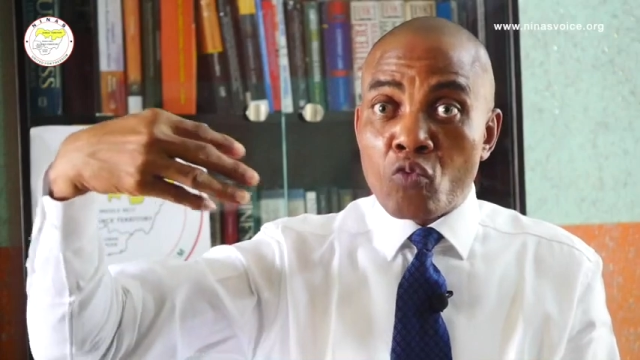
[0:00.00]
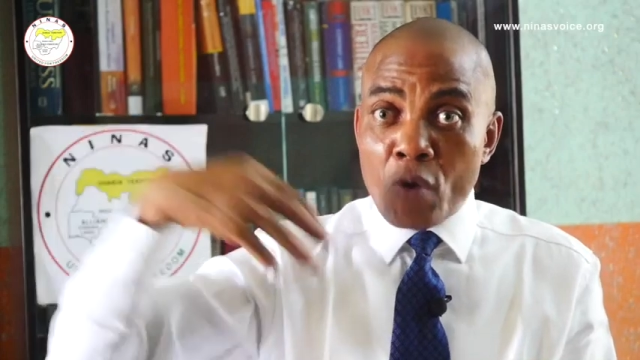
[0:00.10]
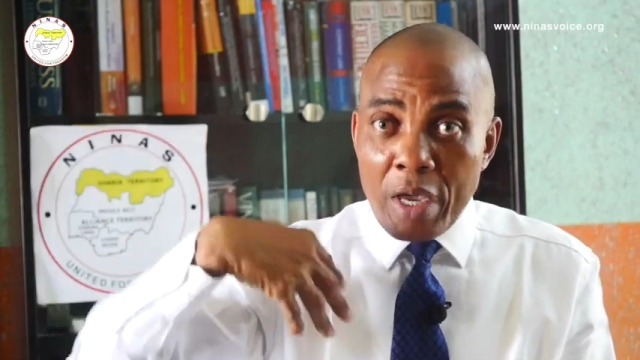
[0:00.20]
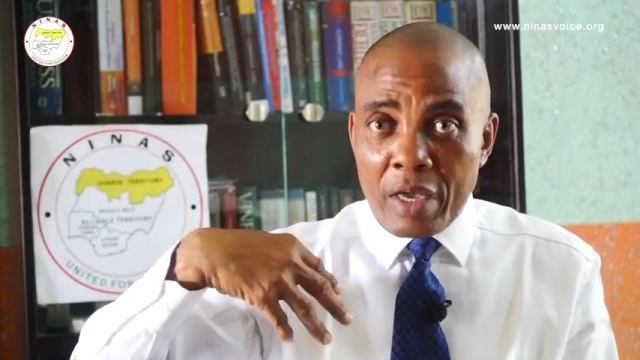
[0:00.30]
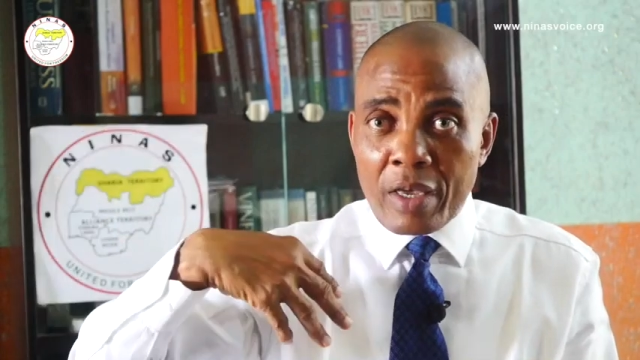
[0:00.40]

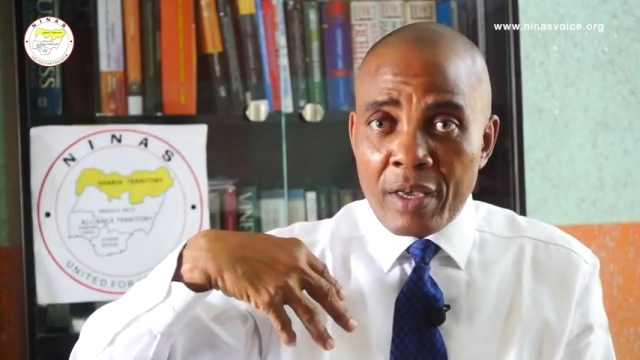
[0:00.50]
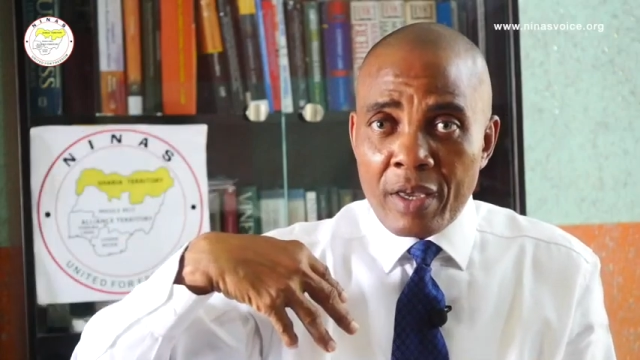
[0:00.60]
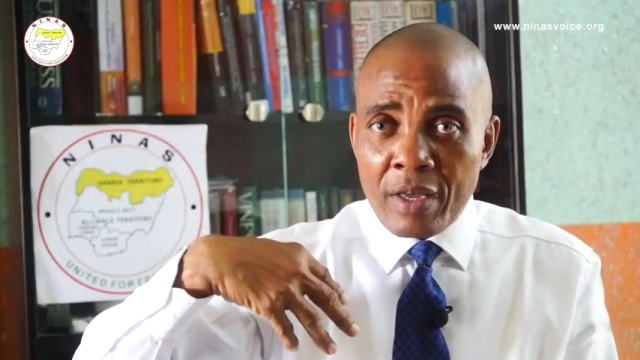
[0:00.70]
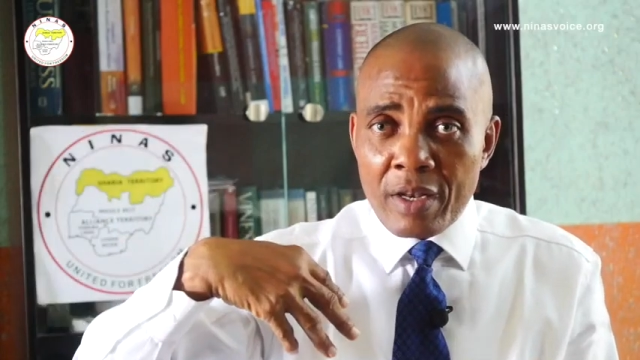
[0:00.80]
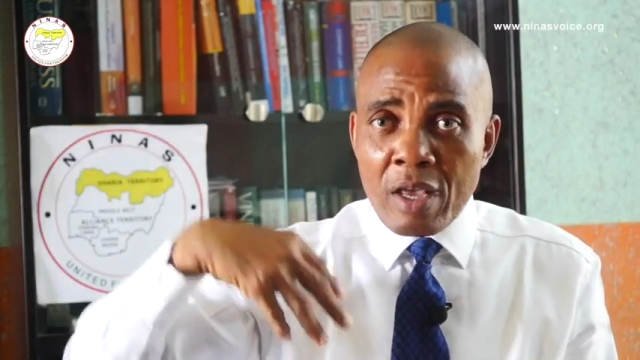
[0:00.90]
we,
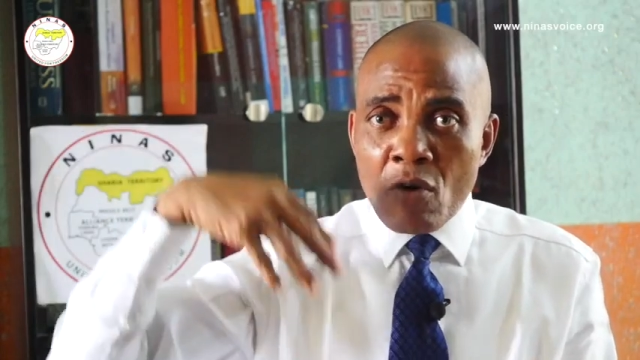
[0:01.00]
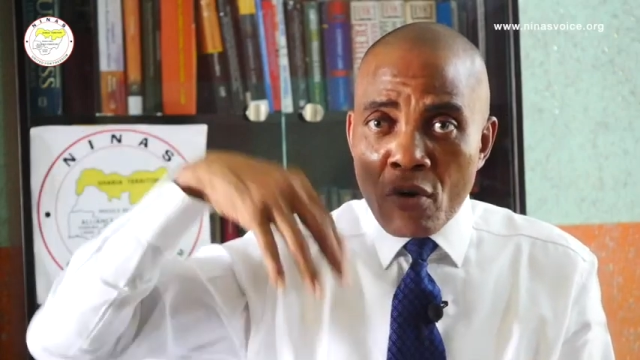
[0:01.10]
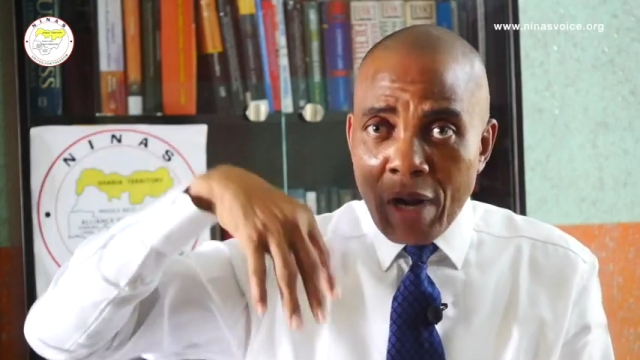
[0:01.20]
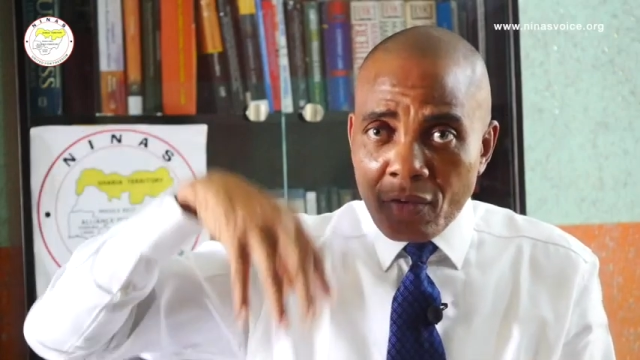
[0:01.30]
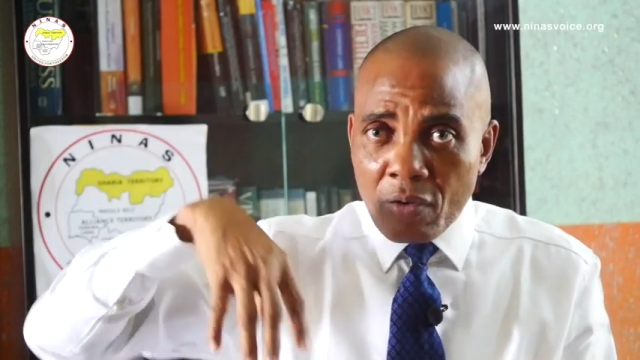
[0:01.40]
the
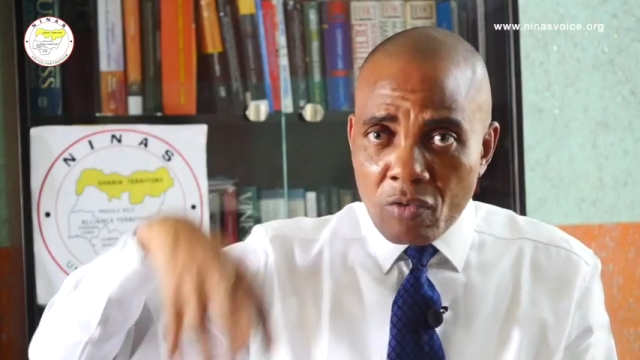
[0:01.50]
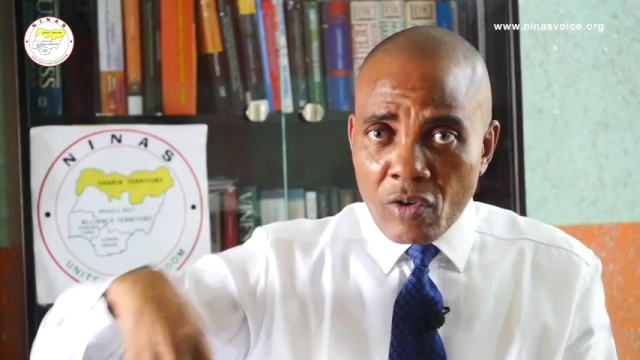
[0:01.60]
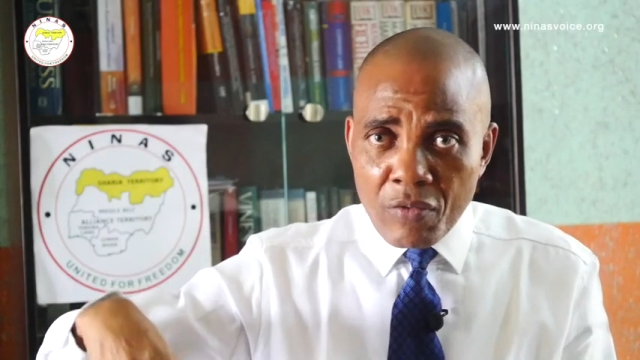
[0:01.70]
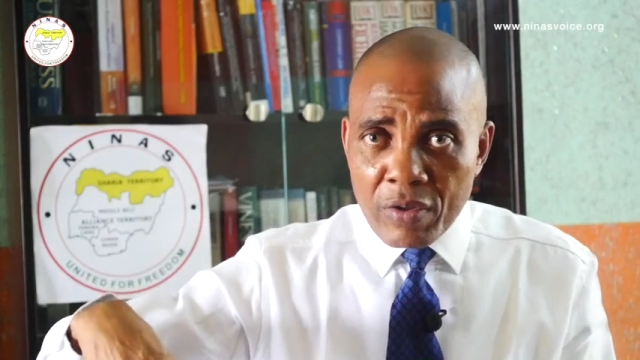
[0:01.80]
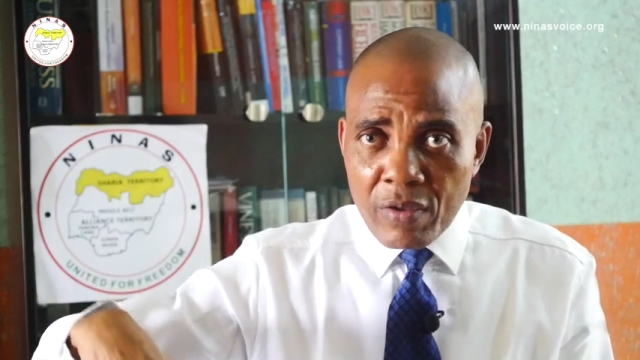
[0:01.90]
owners of the
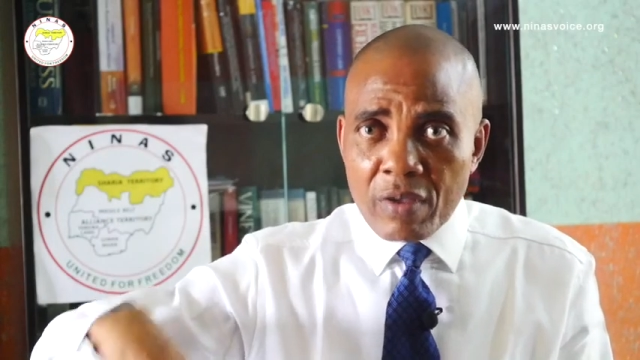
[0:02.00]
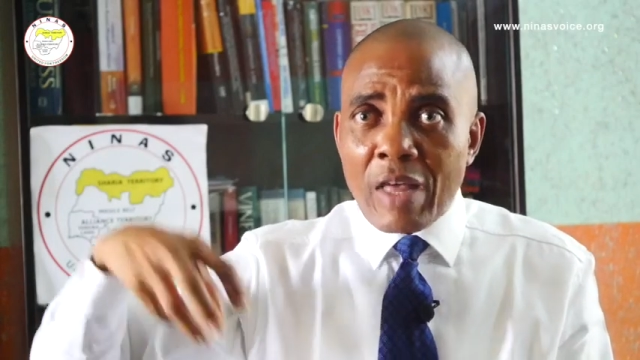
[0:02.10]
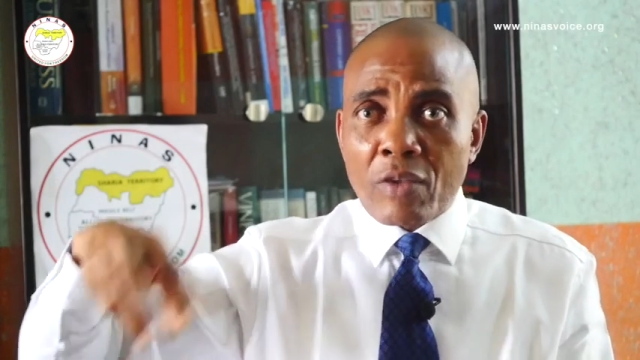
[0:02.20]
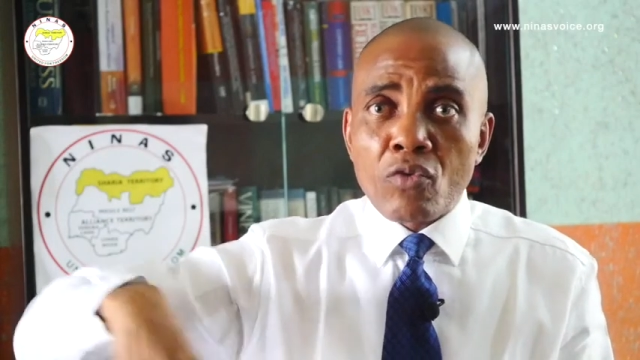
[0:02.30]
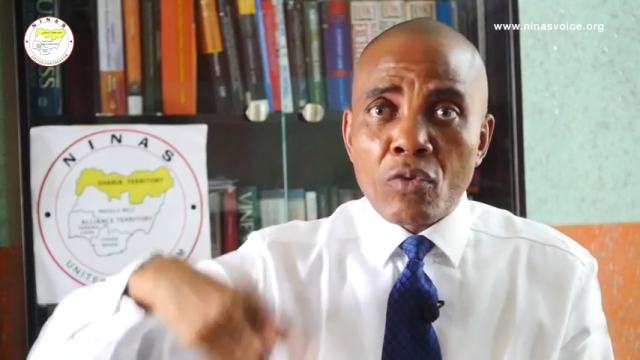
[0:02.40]
sovereignty,
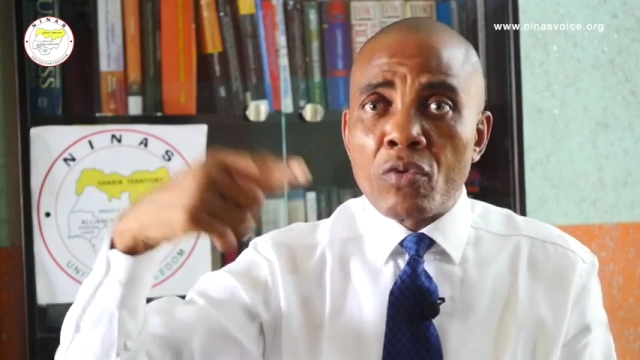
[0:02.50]
that